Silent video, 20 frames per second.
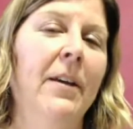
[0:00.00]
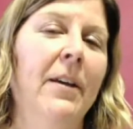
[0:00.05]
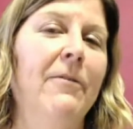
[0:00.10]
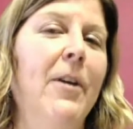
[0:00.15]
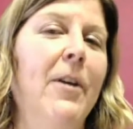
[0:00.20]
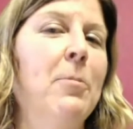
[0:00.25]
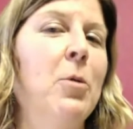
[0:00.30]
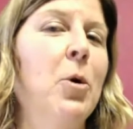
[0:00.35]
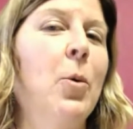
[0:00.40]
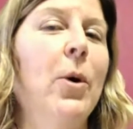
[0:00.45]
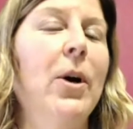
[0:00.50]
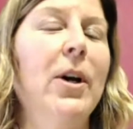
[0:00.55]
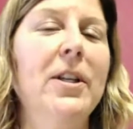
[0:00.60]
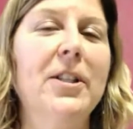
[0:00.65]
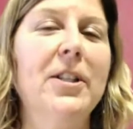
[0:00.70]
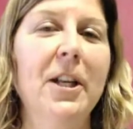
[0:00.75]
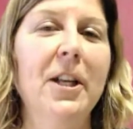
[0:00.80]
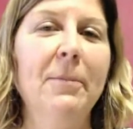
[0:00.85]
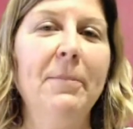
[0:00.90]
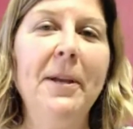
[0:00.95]
February is
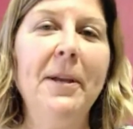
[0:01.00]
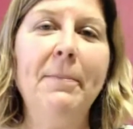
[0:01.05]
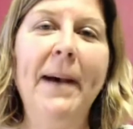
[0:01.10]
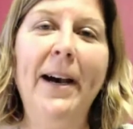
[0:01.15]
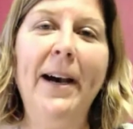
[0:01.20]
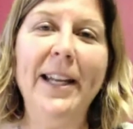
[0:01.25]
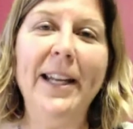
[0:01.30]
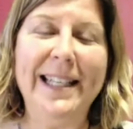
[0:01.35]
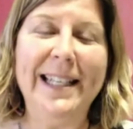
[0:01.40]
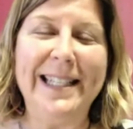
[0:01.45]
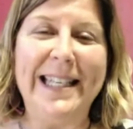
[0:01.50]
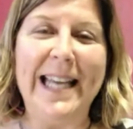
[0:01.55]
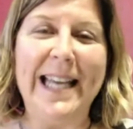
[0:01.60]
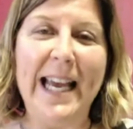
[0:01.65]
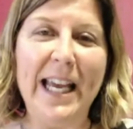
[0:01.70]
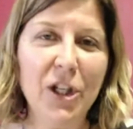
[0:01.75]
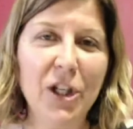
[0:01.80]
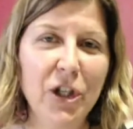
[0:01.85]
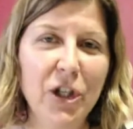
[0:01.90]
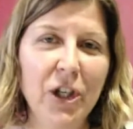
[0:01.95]
going to be about
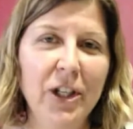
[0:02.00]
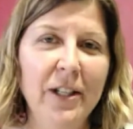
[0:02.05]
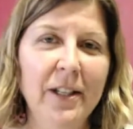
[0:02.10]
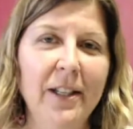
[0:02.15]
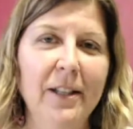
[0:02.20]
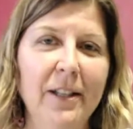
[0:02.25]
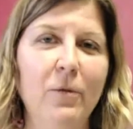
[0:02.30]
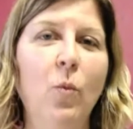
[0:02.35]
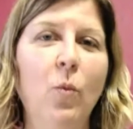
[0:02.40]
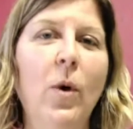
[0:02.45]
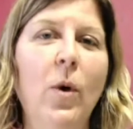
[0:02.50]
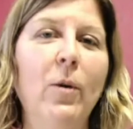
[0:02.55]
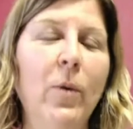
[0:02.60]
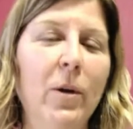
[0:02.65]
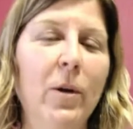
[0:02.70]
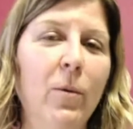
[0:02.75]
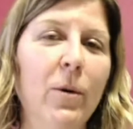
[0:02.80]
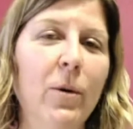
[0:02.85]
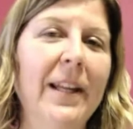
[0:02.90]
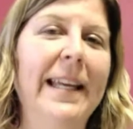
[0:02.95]
intention and what we
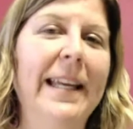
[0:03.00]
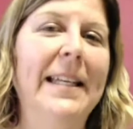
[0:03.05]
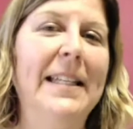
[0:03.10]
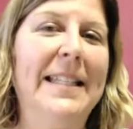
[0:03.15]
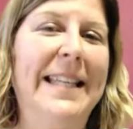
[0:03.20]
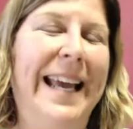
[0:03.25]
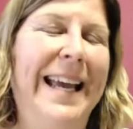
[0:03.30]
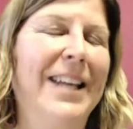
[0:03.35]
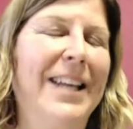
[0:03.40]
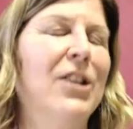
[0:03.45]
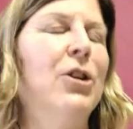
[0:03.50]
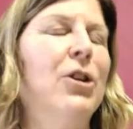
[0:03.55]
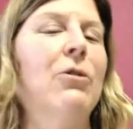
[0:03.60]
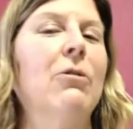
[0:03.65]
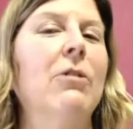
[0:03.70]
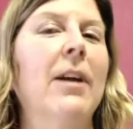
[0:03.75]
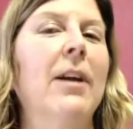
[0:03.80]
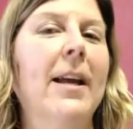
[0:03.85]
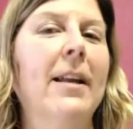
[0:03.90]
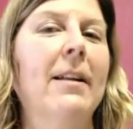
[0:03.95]
really intend to
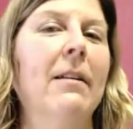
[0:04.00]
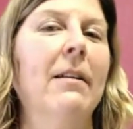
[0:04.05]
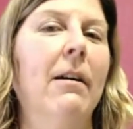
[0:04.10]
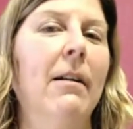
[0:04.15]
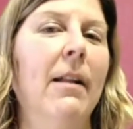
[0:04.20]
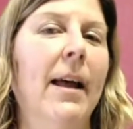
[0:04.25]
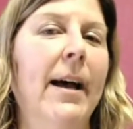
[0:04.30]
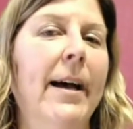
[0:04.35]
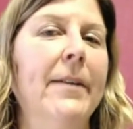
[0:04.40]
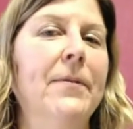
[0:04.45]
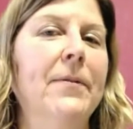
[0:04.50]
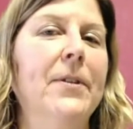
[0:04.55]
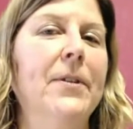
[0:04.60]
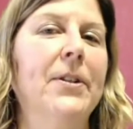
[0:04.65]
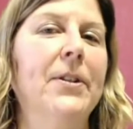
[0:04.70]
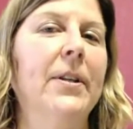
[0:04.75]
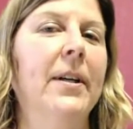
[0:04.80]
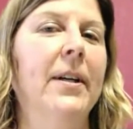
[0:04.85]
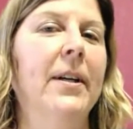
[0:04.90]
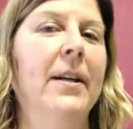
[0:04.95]
create in our
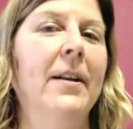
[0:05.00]
lives.